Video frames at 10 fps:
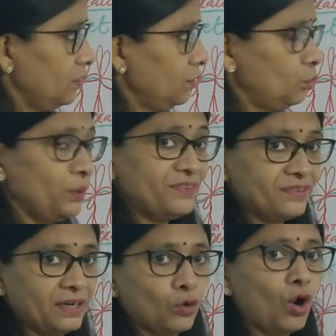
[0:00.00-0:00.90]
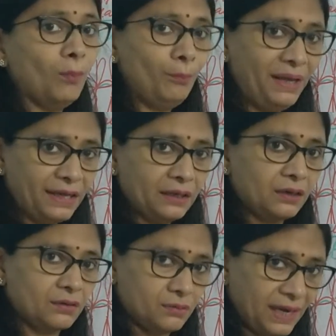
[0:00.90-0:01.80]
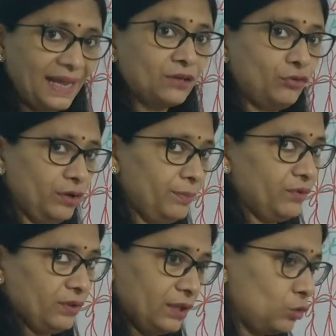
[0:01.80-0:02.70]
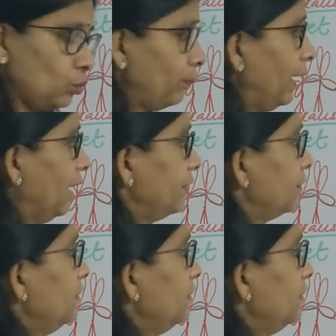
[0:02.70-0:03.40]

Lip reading: twisted oblique connection between the two plants.